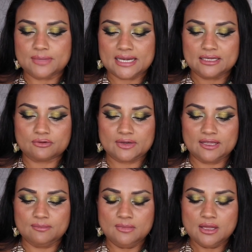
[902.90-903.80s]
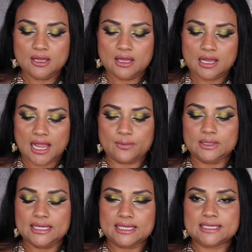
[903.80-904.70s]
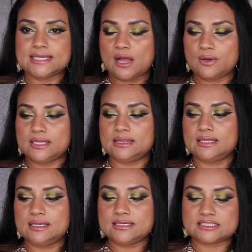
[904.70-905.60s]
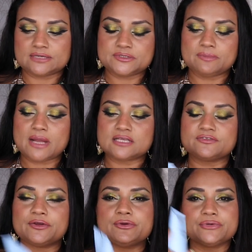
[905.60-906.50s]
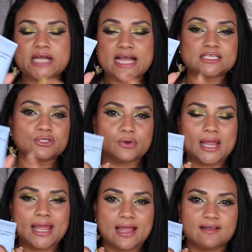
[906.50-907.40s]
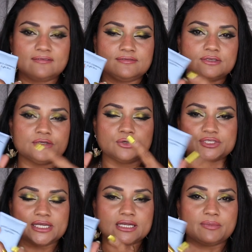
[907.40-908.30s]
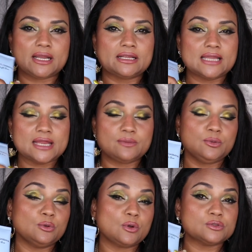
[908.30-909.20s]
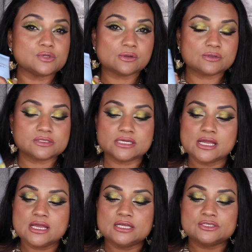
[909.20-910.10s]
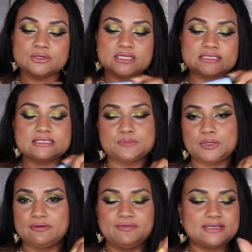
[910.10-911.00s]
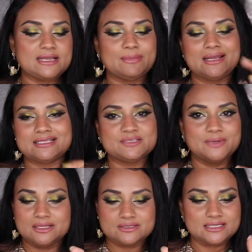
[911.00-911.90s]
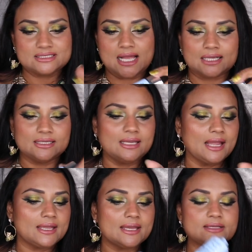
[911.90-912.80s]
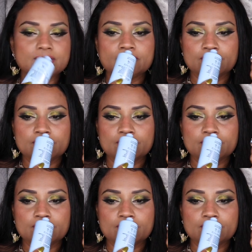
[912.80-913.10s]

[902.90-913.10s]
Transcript: Body Cream. I will link it down in the description box for you. You guys know I have Dolce & Gabbana light blue on Tons. So this is perfect. I mean, it smells exactly like it.